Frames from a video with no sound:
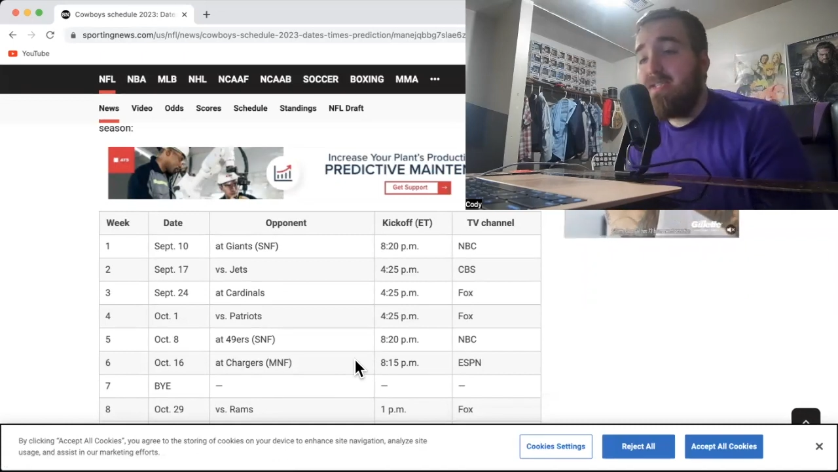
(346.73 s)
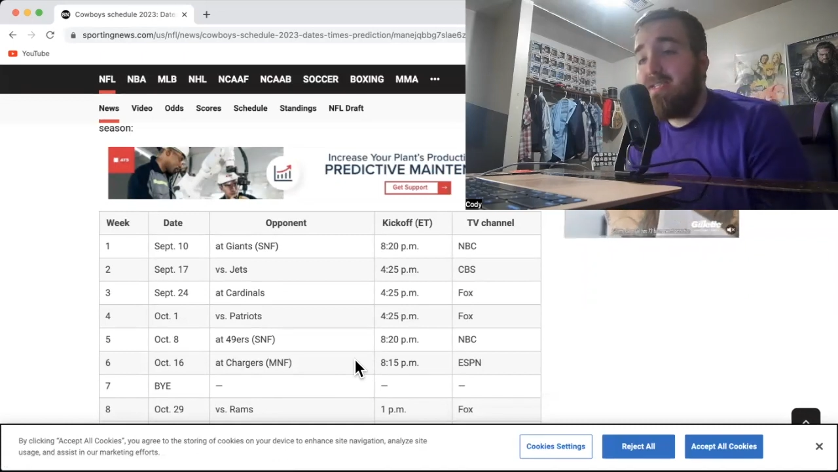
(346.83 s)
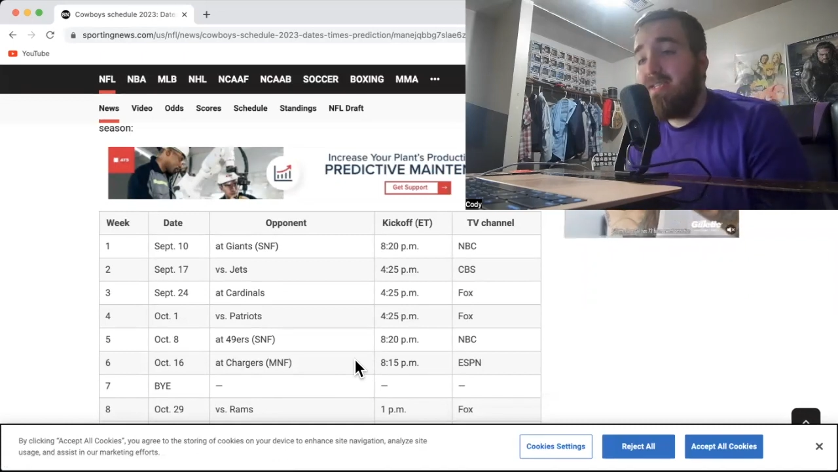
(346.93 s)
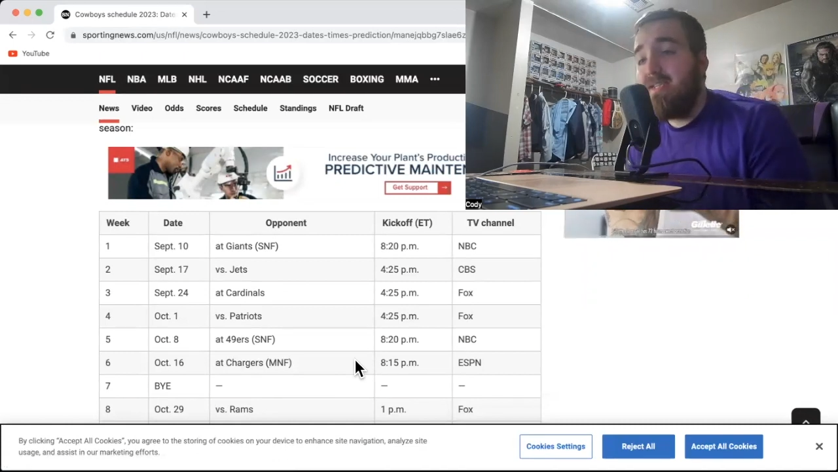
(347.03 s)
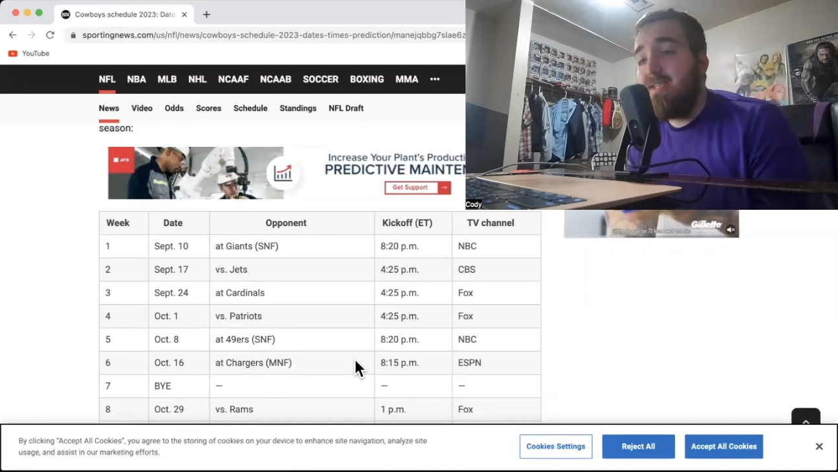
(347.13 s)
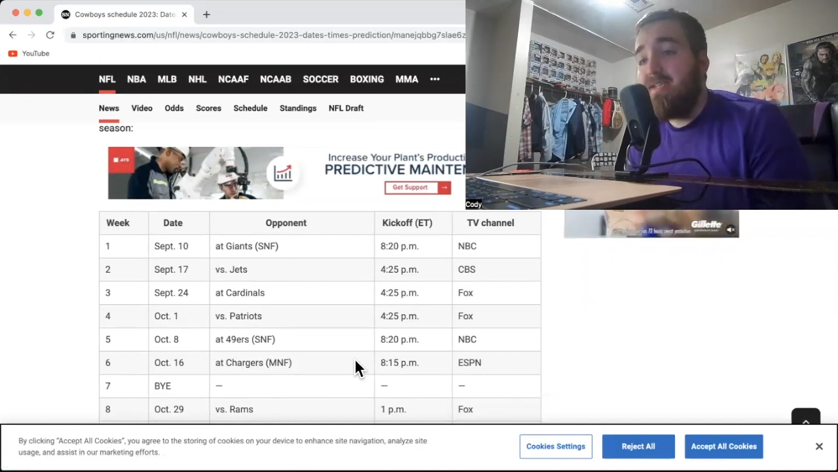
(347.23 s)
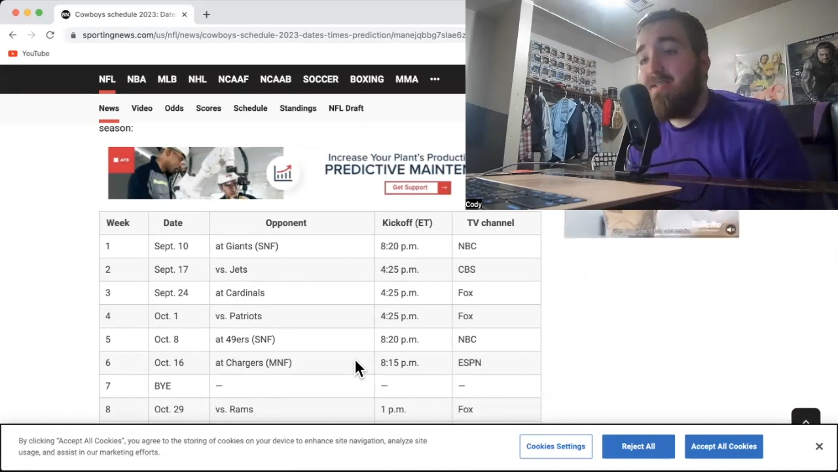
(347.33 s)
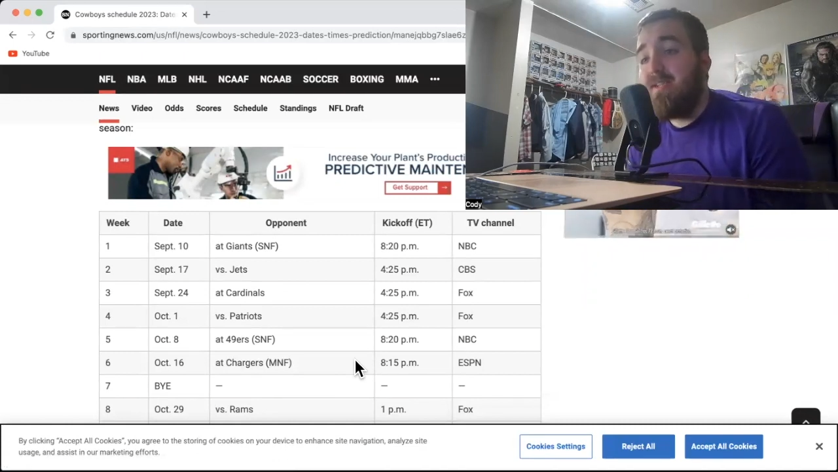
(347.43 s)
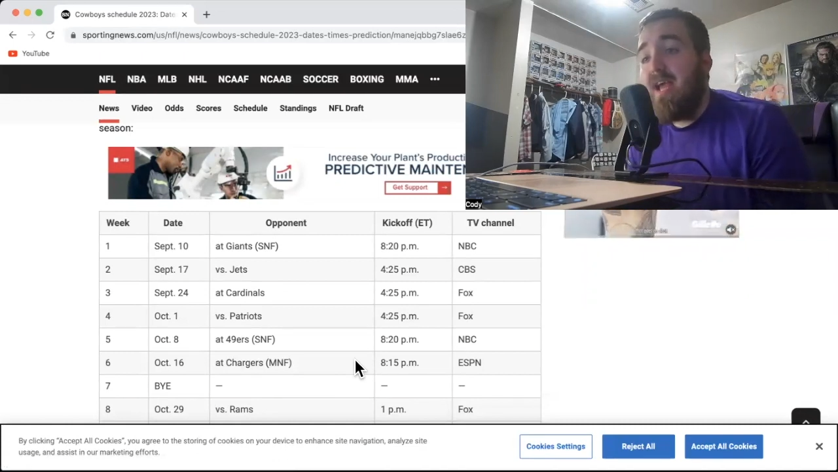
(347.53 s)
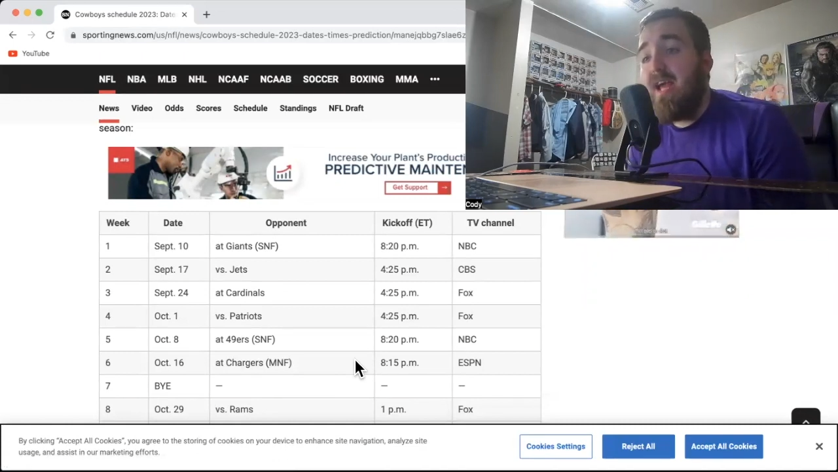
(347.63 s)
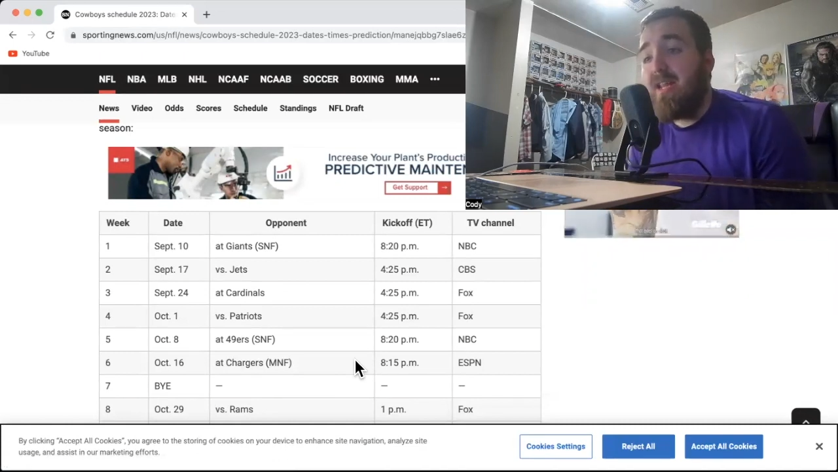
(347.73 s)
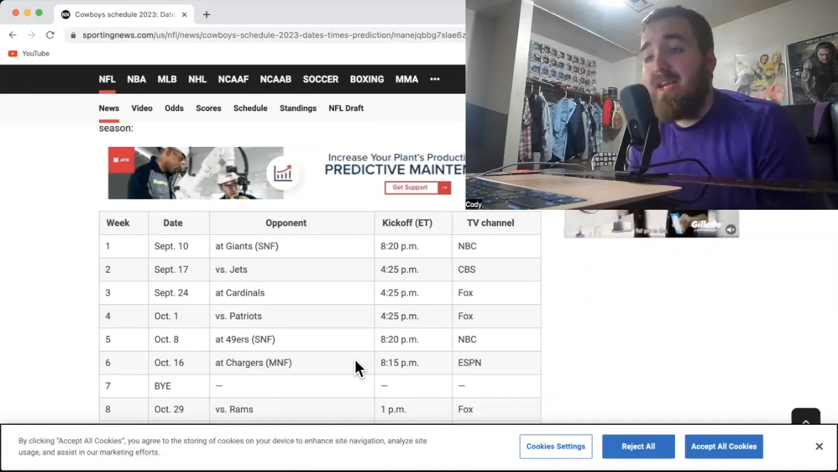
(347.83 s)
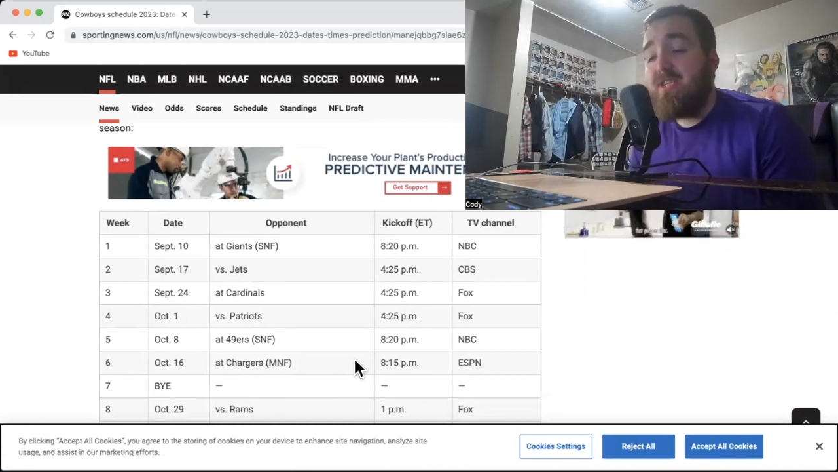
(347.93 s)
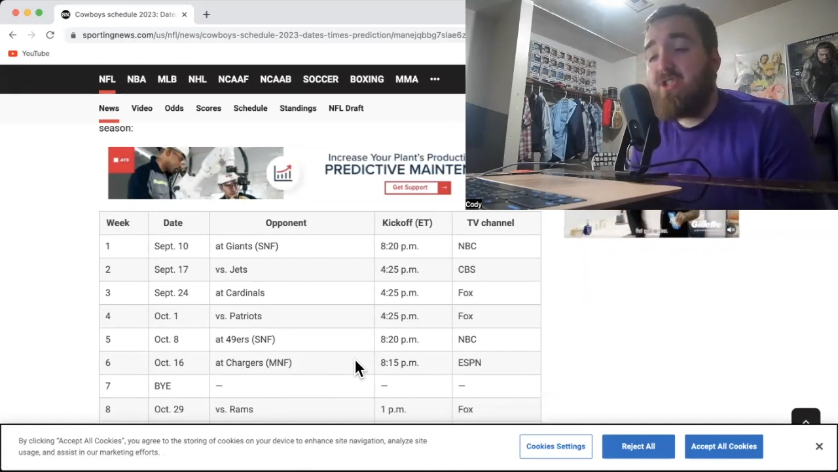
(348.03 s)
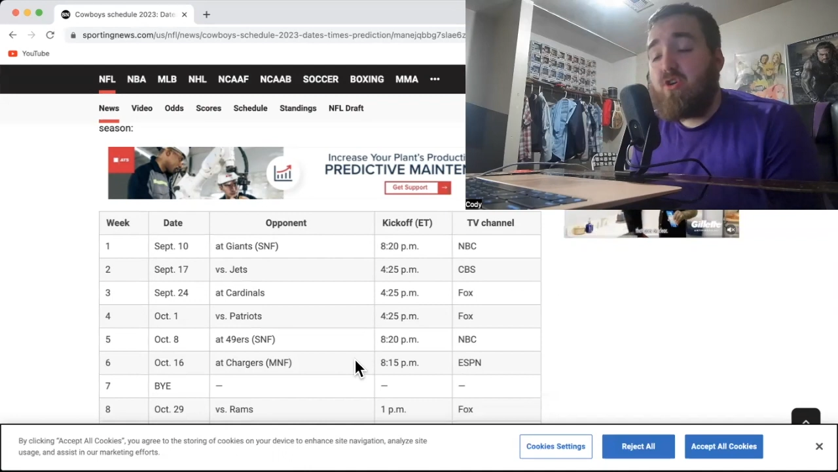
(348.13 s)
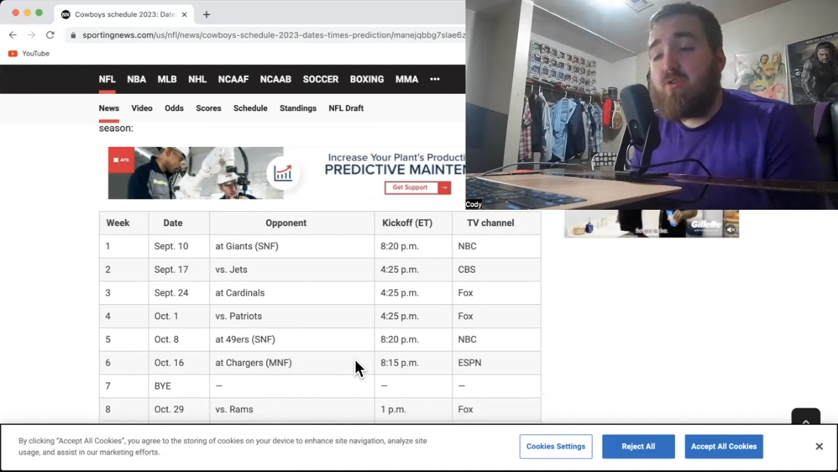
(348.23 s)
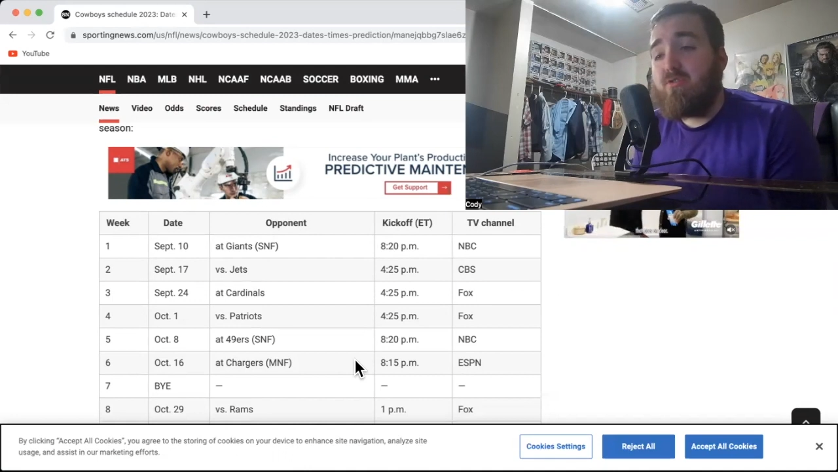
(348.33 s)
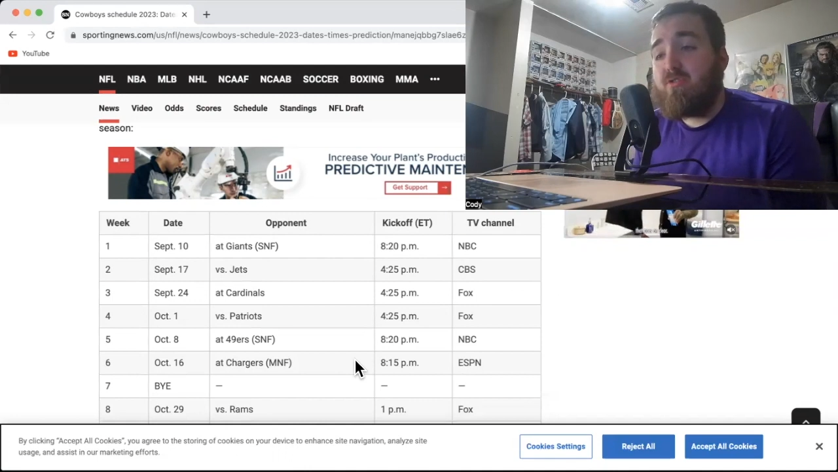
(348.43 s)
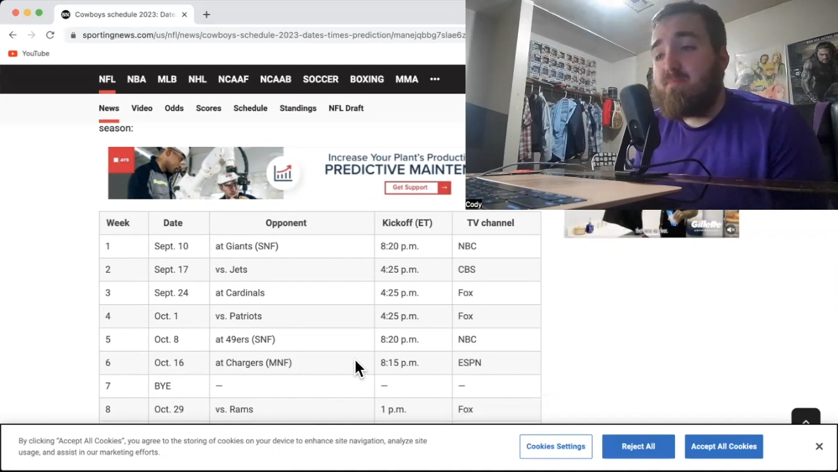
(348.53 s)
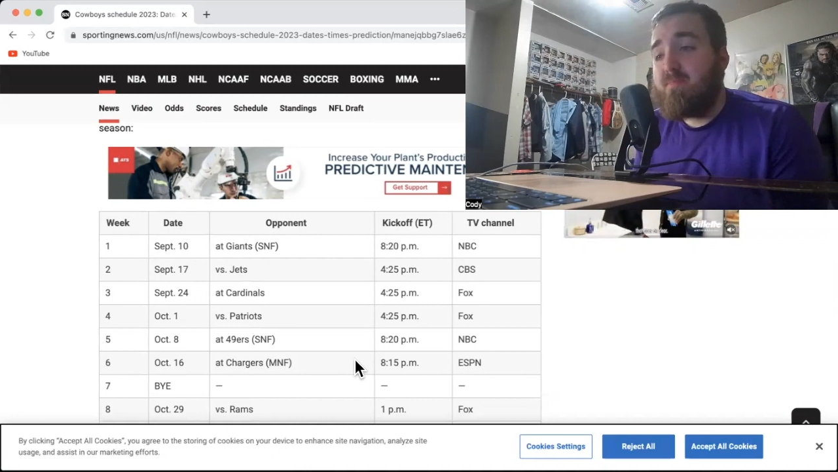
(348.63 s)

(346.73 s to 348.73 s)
the LA Chargers,